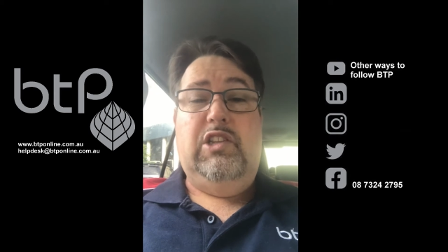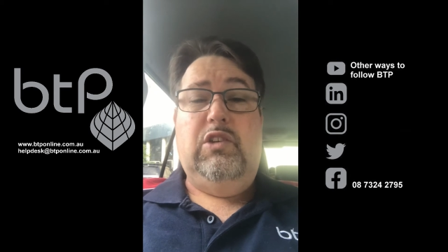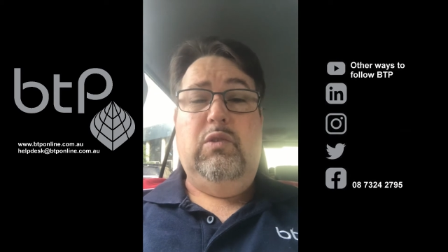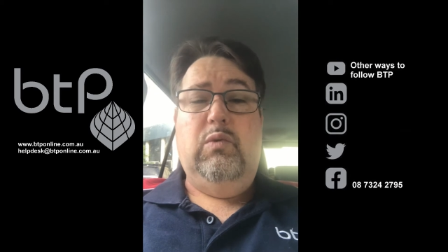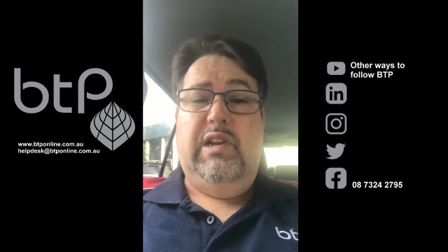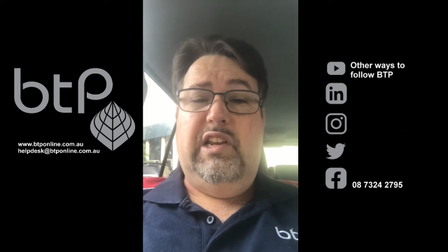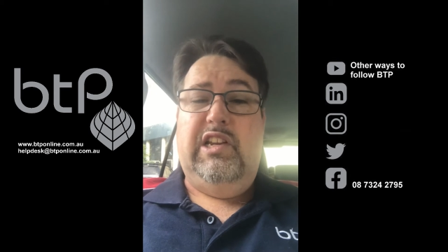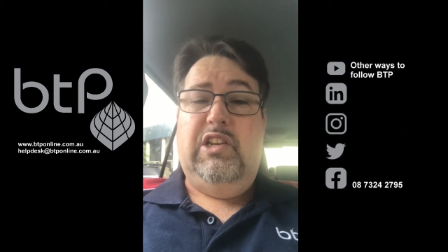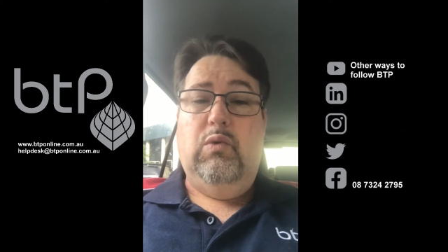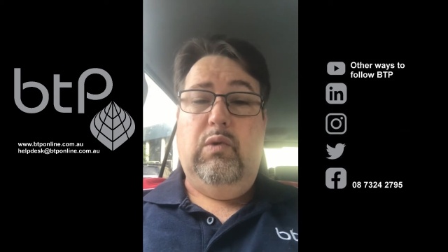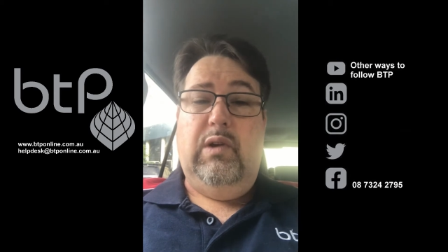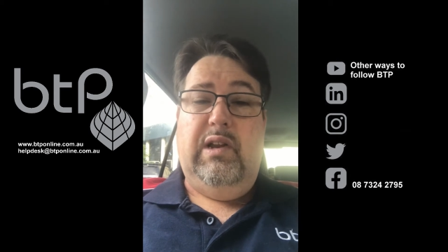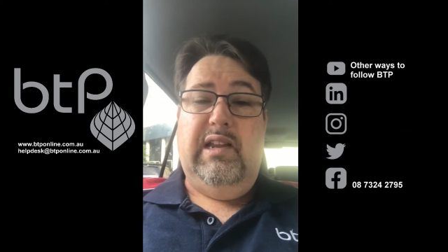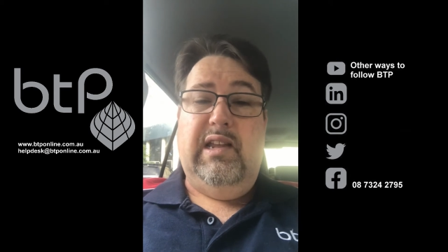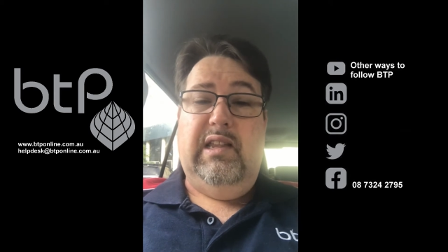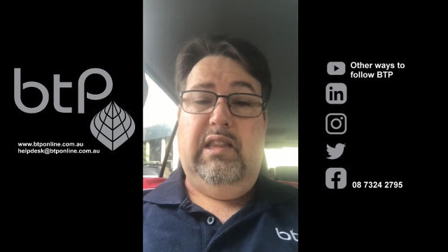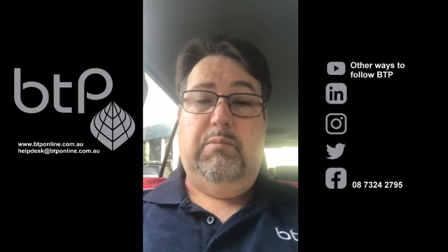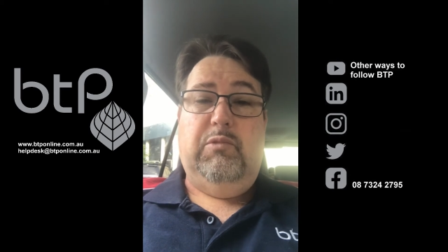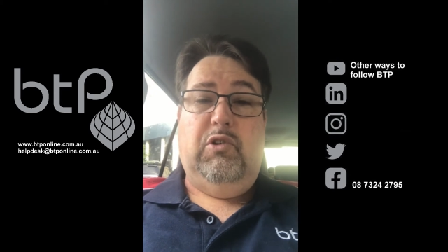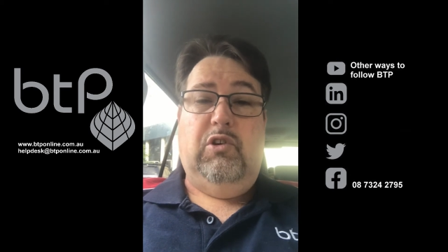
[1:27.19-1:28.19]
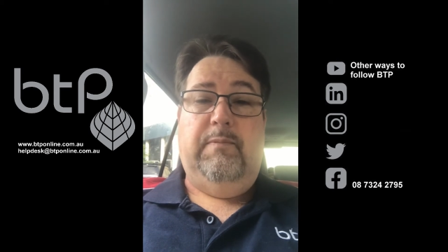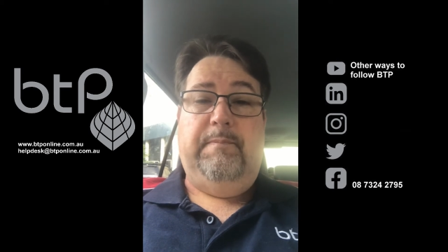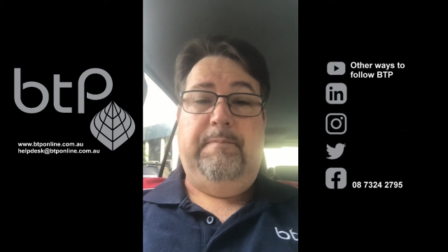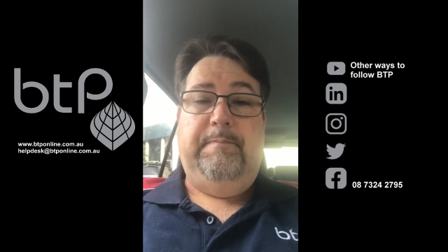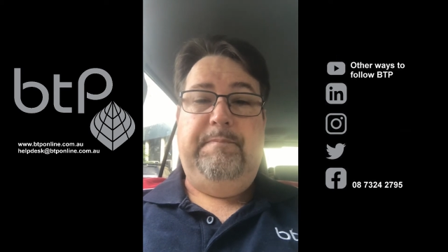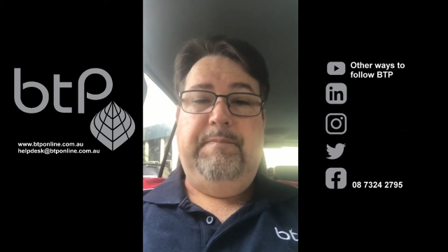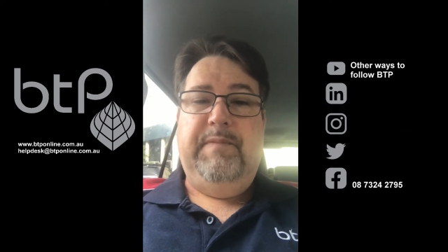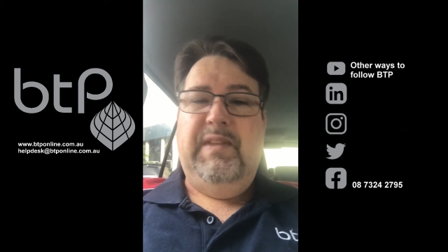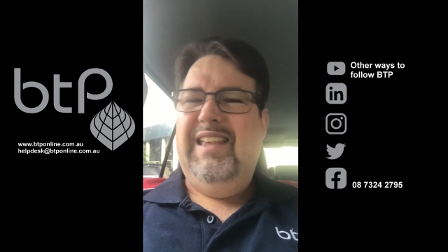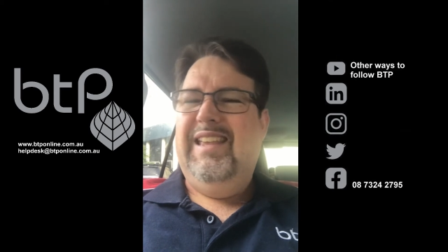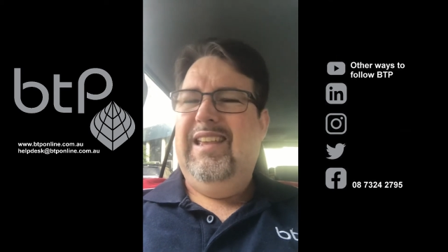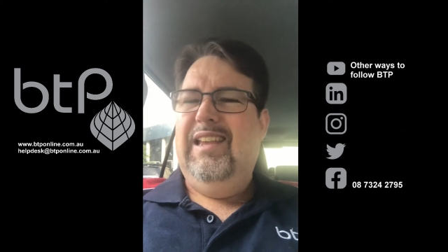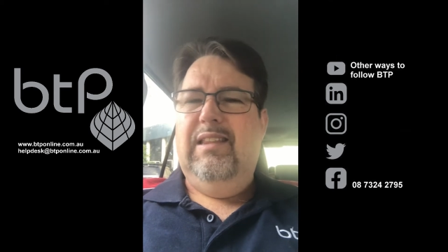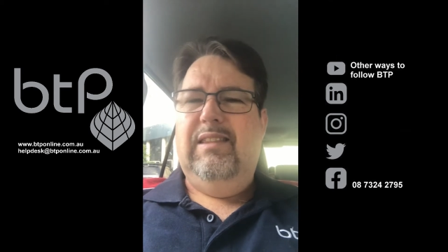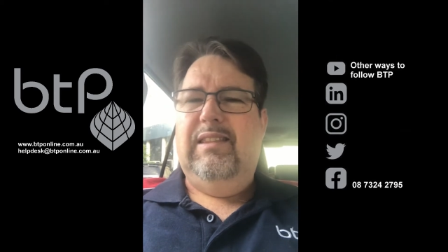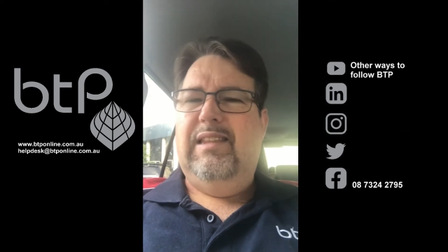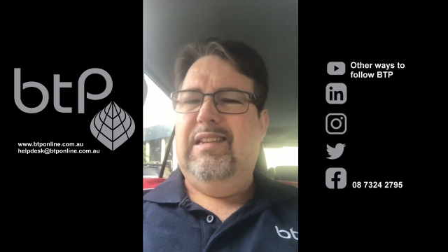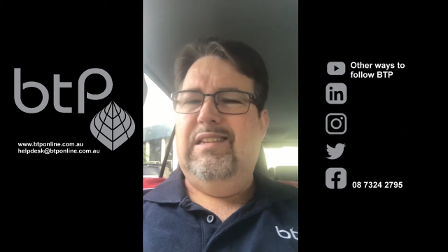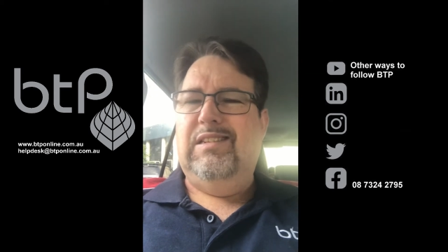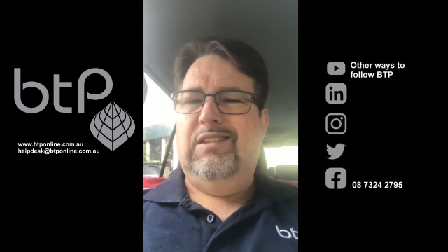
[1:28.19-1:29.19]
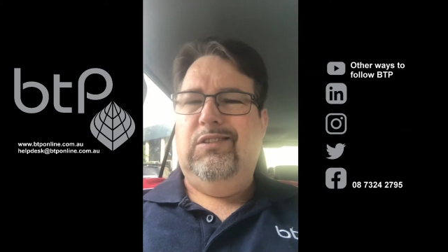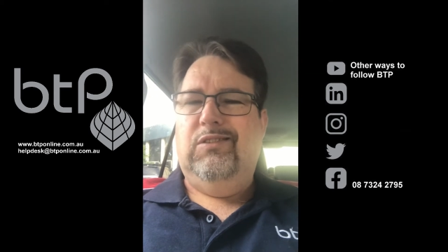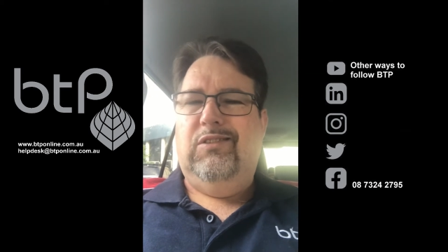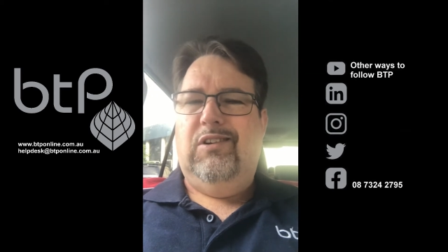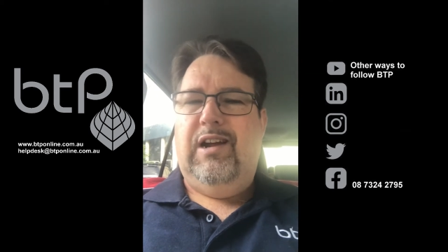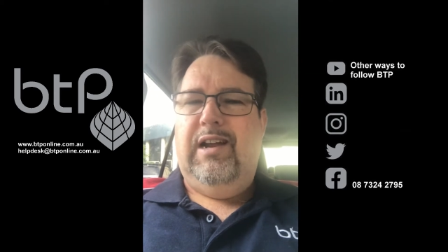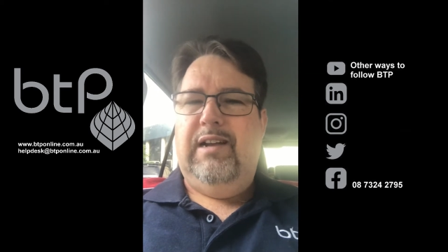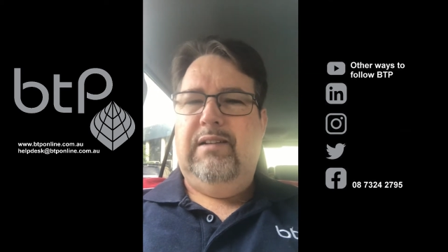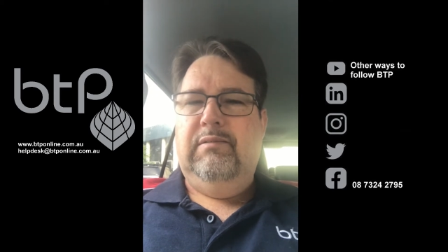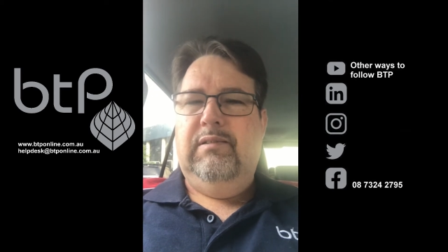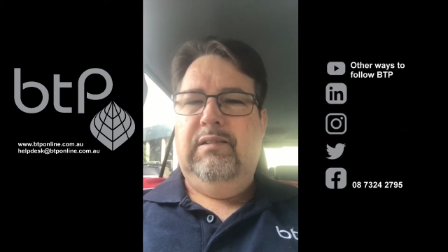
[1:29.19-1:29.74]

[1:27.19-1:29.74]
2020 down the bottom. That doesn't look right.